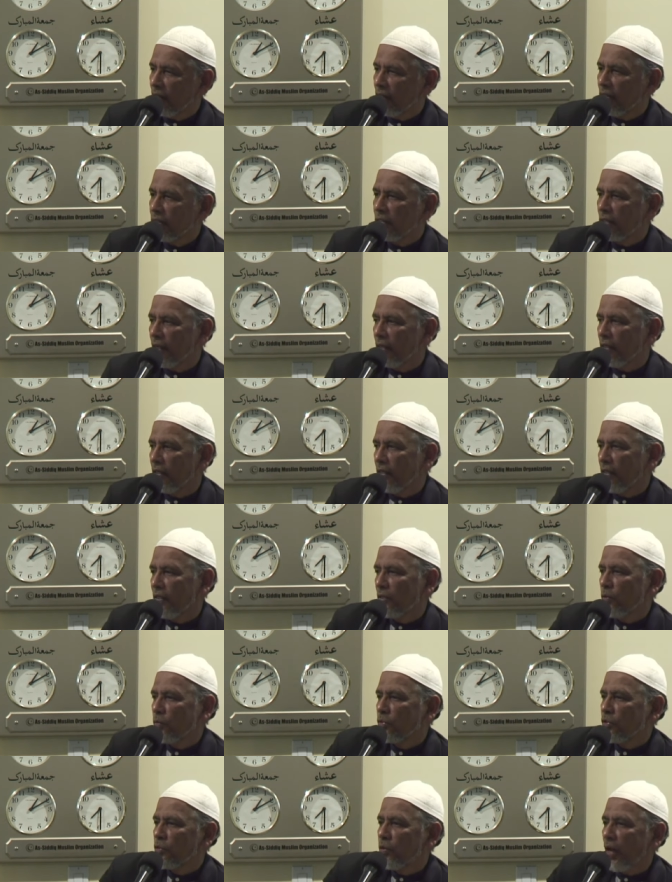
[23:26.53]
he said he
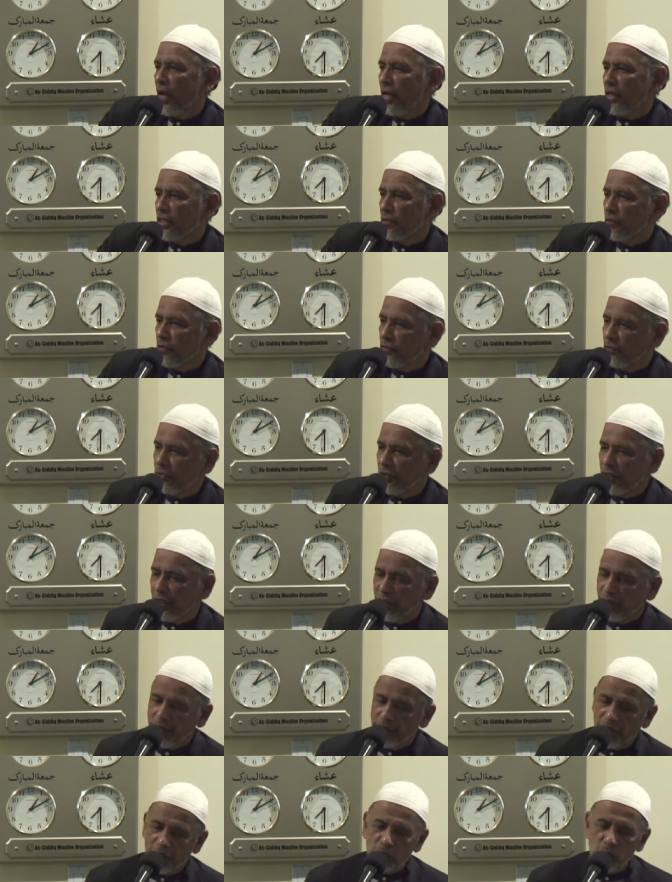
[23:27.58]
used to ask for
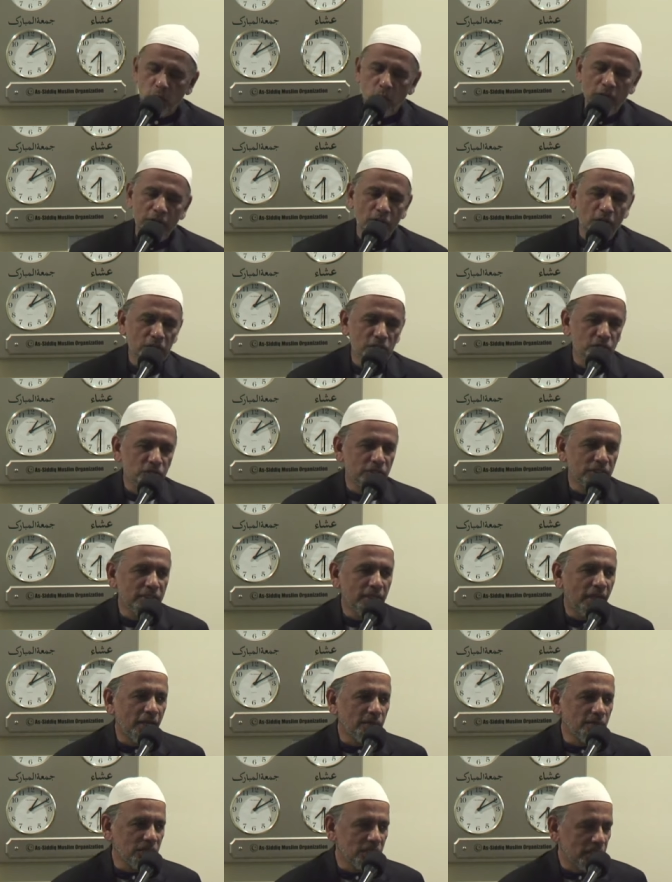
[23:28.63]
forgiveness 100
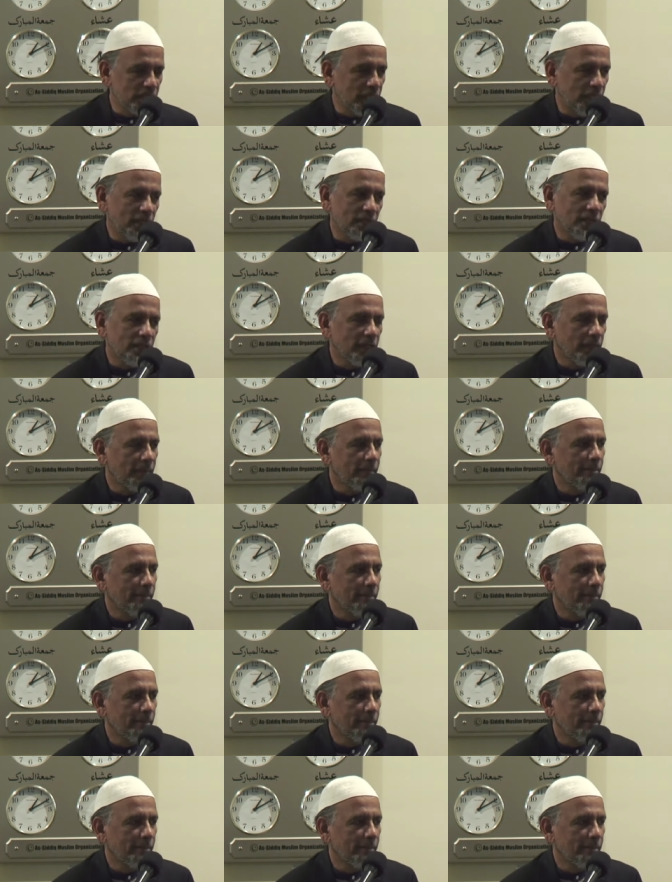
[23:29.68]
times daily.